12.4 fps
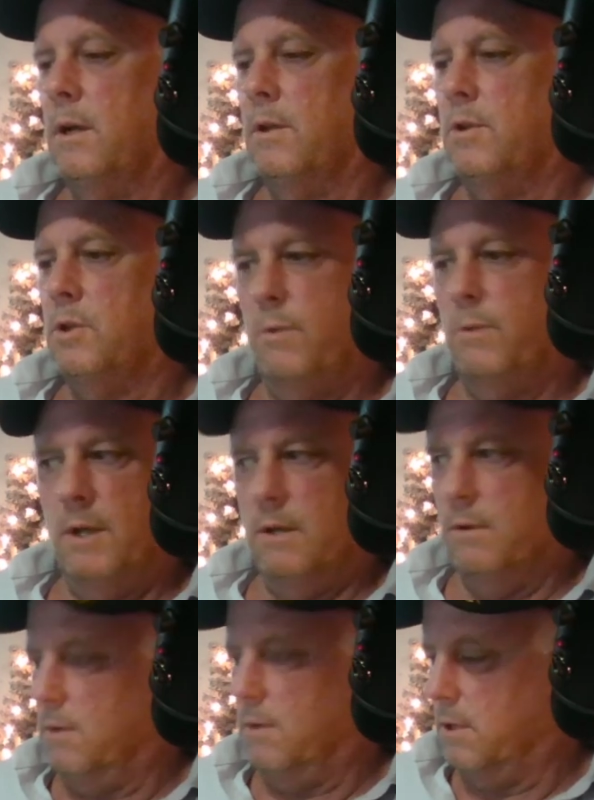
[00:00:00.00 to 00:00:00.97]

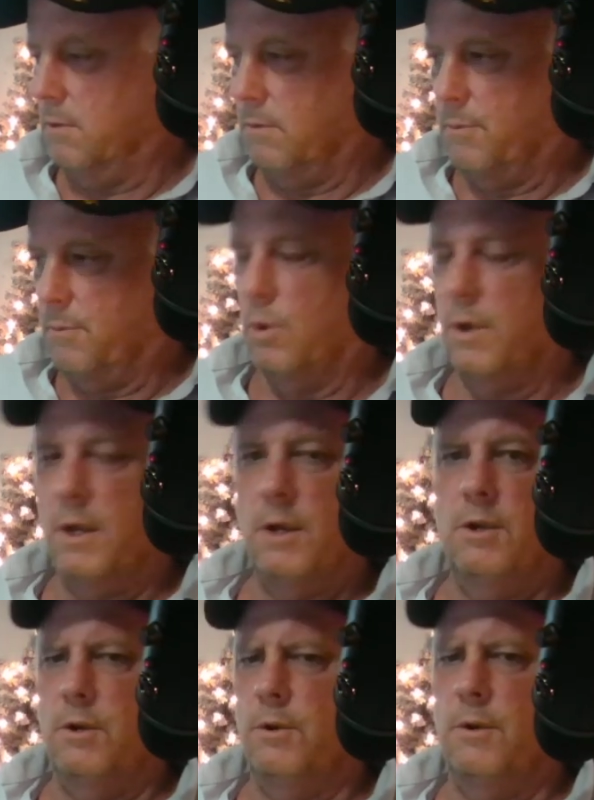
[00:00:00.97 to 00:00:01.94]
doing reporting, or
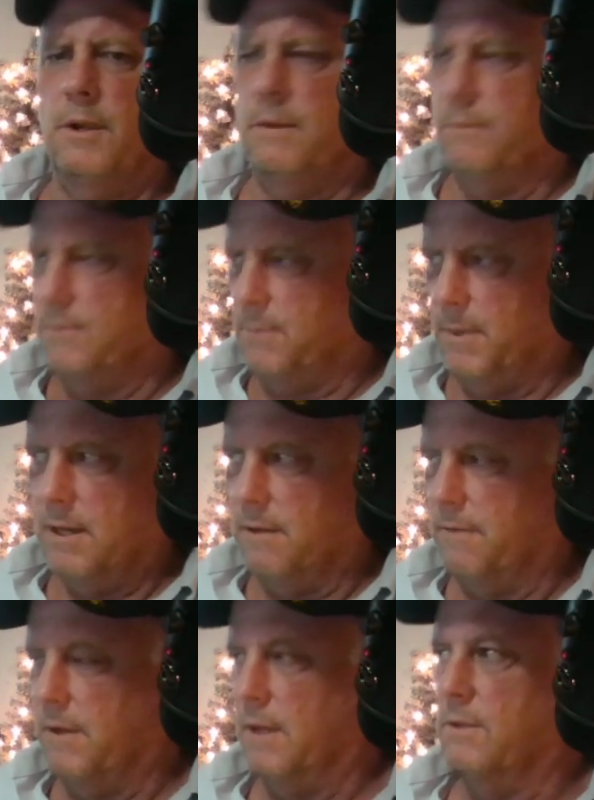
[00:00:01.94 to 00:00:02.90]
you're doing speaking
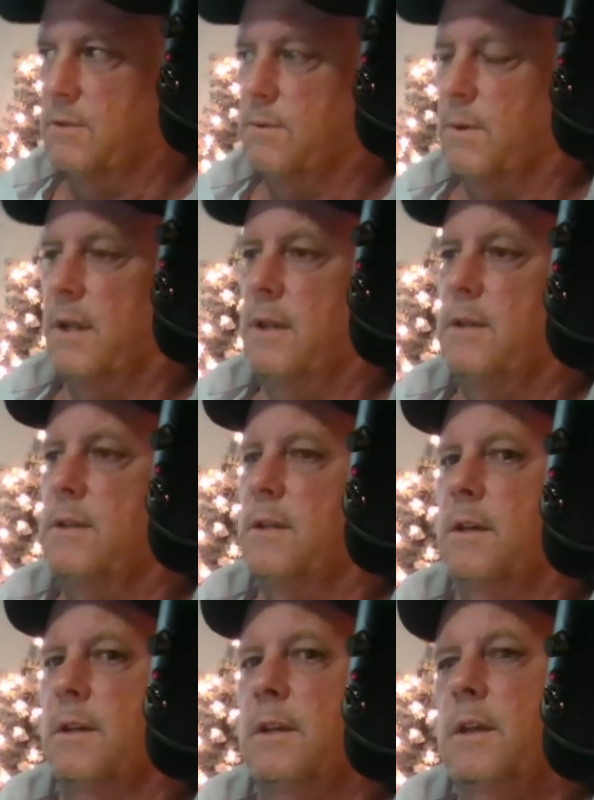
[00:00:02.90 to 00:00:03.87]
events, right?
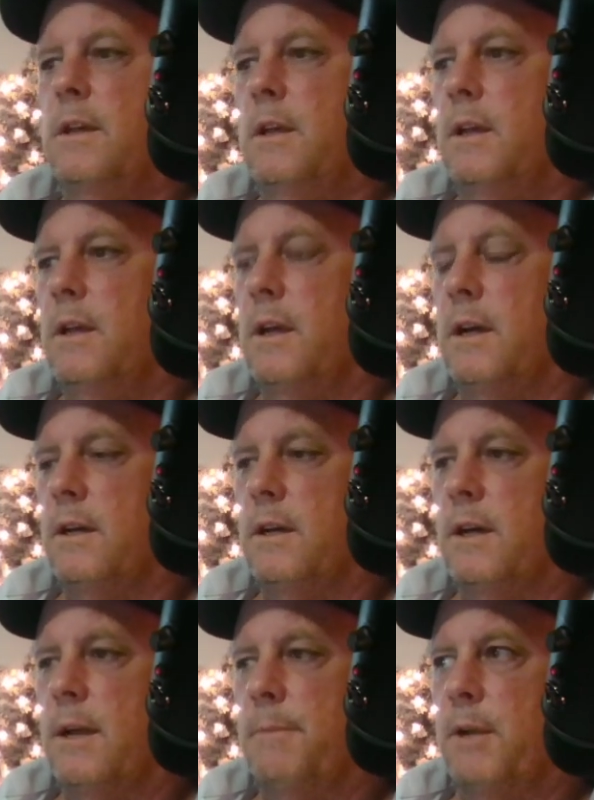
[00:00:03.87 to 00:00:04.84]

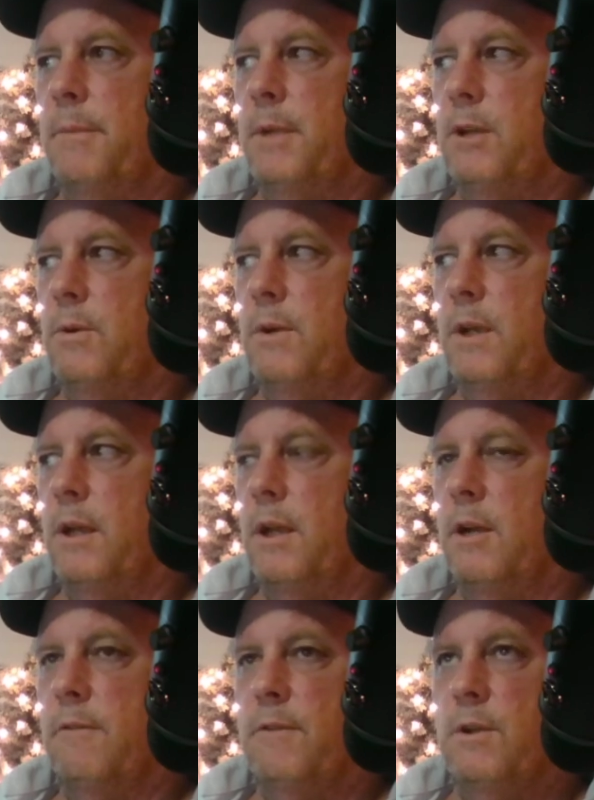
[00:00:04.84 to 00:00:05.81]
I'm going to be doing
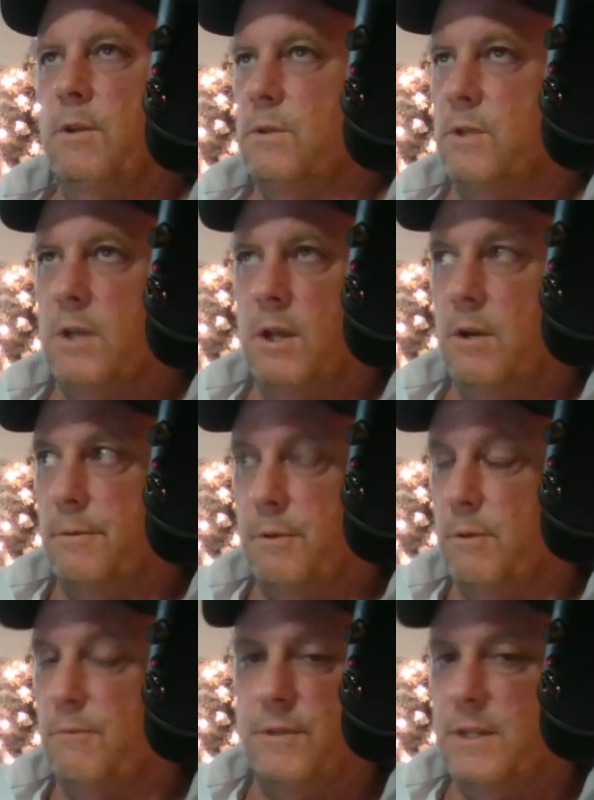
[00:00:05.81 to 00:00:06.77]
interviews,
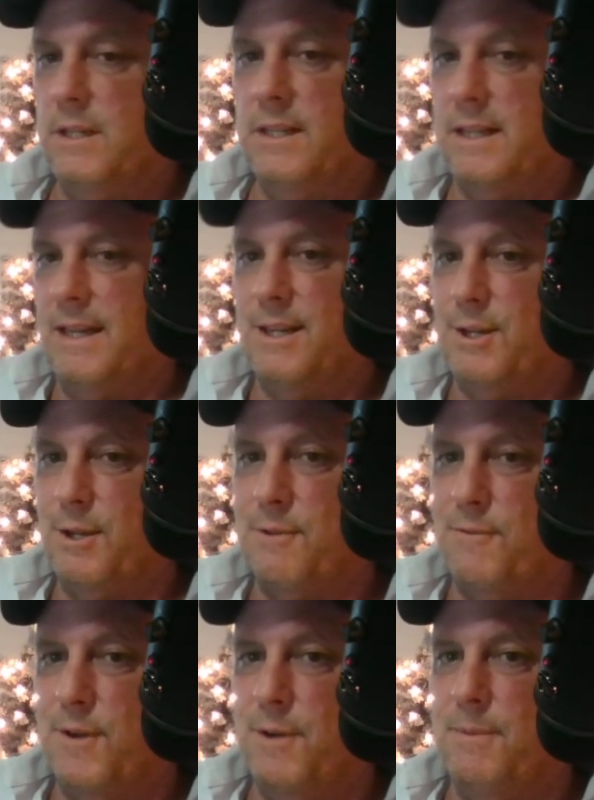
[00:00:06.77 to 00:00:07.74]
hopefully, and I got to talk to
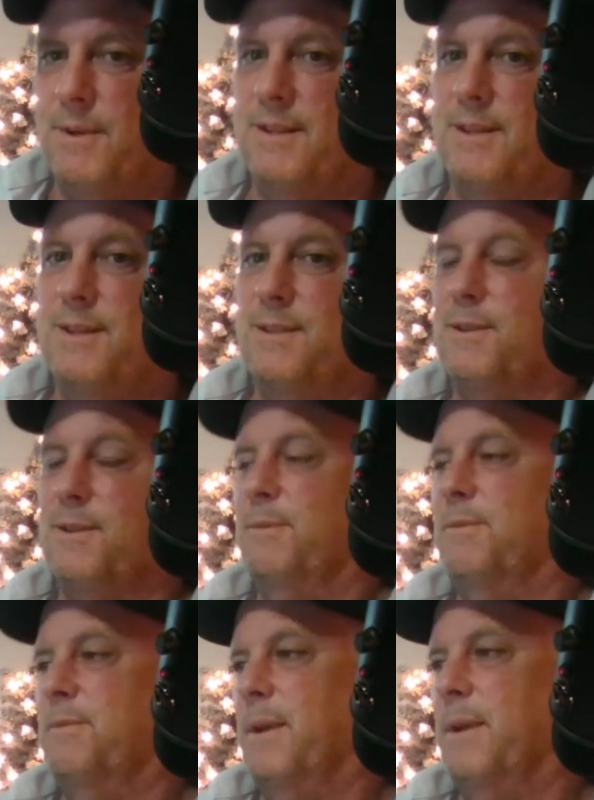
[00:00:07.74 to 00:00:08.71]
Fred about this, so
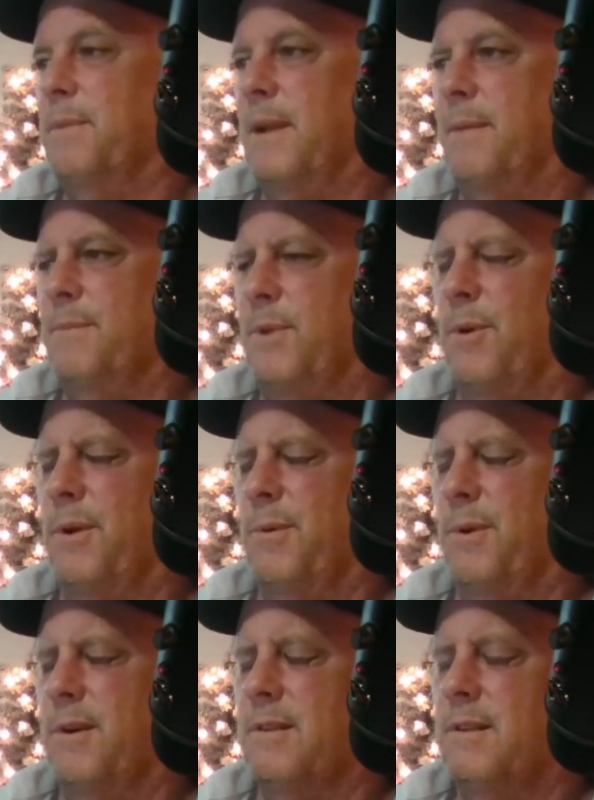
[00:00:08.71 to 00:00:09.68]
I'm speaking, but I know he
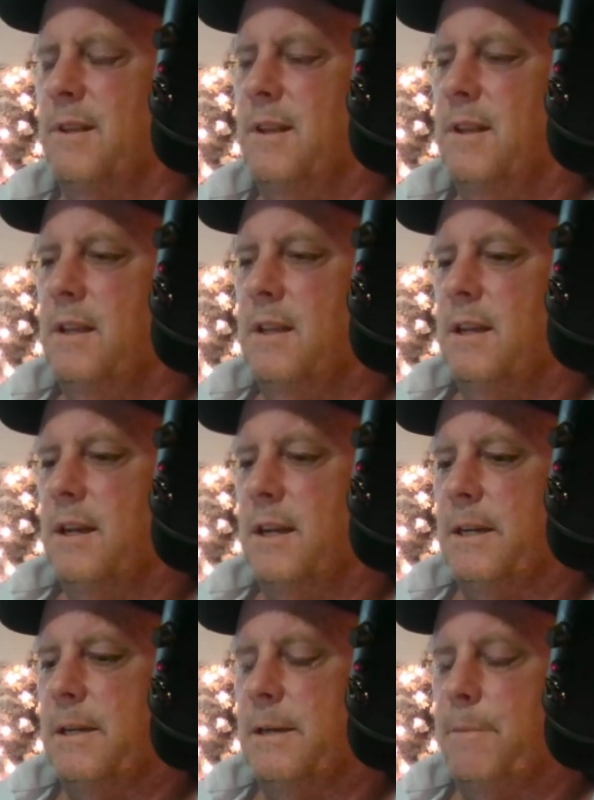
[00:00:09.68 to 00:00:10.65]
will.
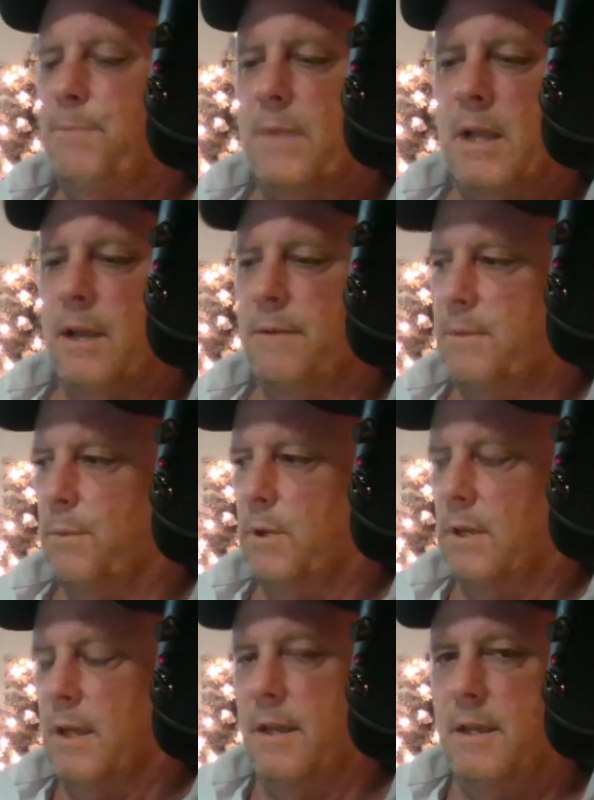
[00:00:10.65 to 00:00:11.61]
I'll have someone
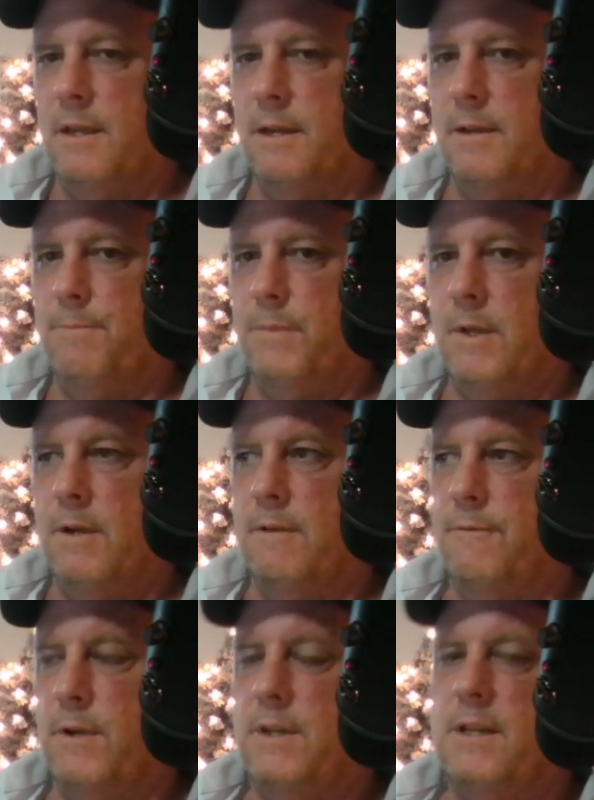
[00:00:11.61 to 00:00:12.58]
like
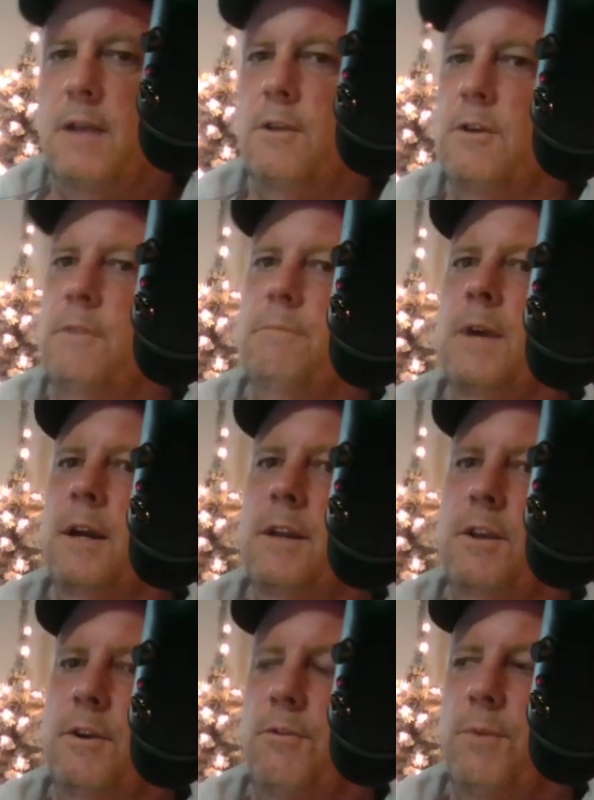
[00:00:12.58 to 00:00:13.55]
Fred Taylor on
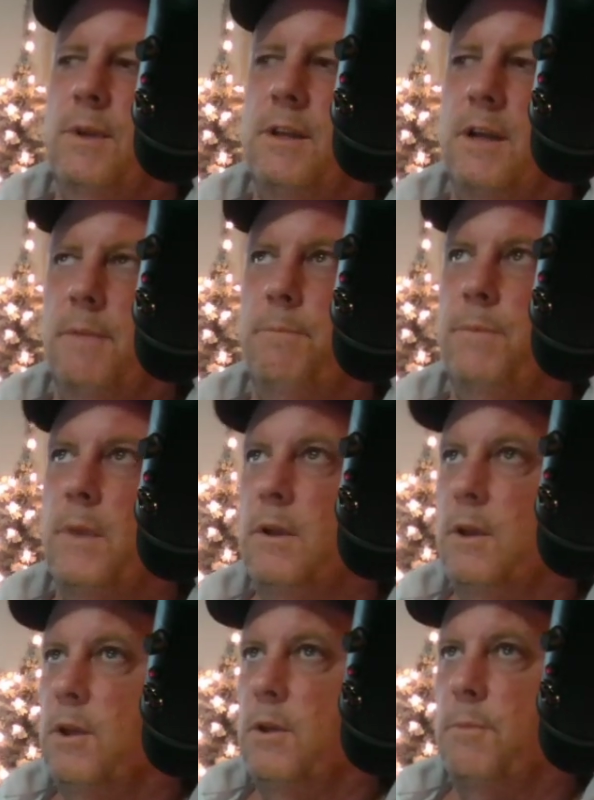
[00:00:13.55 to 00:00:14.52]
here, 3-time
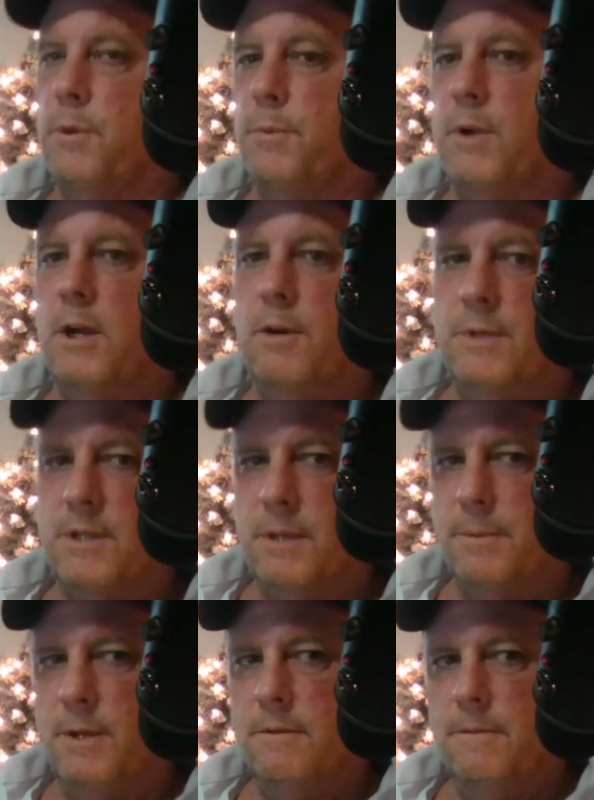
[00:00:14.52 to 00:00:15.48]
Purple Heart
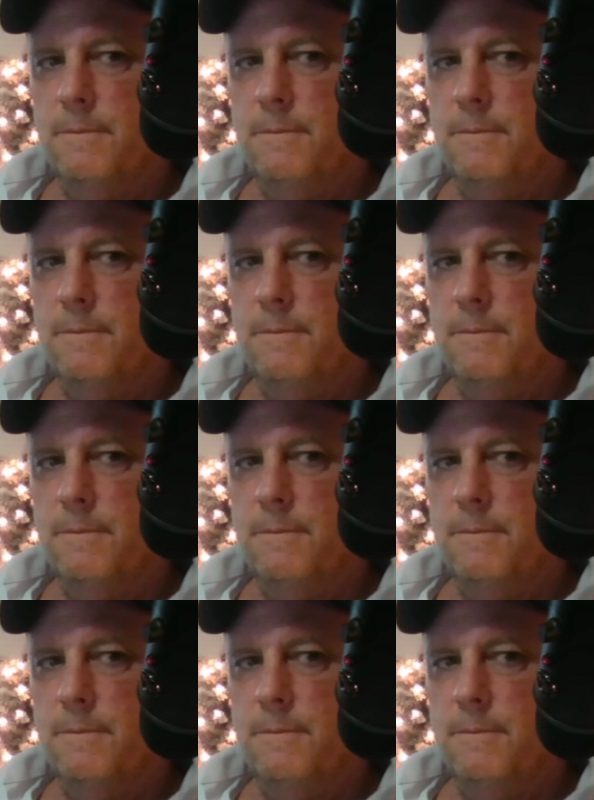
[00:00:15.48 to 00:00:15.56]
recipient,